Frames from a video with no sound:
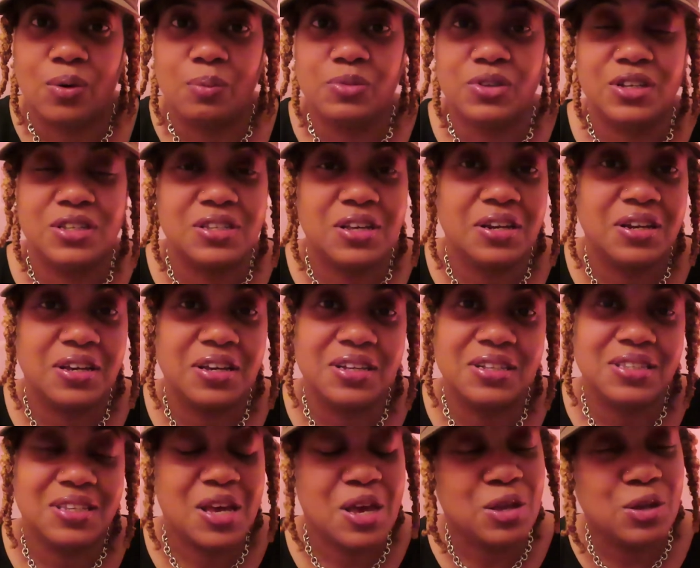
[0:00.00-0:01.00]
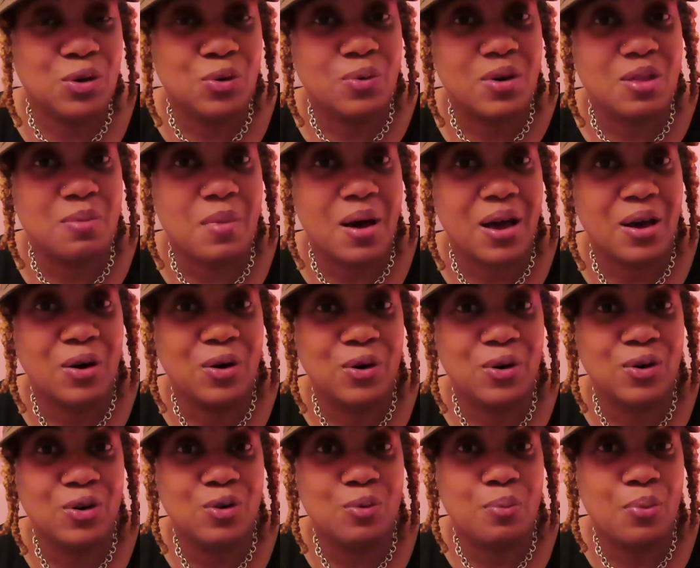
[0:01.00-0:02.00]
I'm just going to continue with my
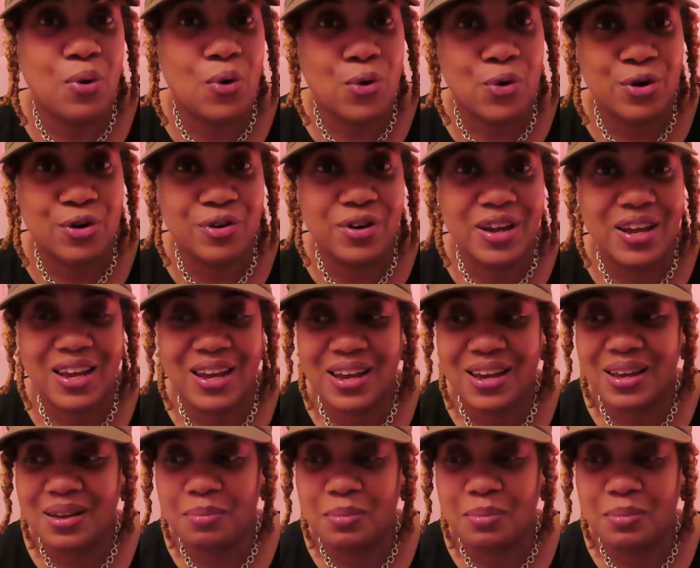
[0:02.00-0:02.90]
whole pouring,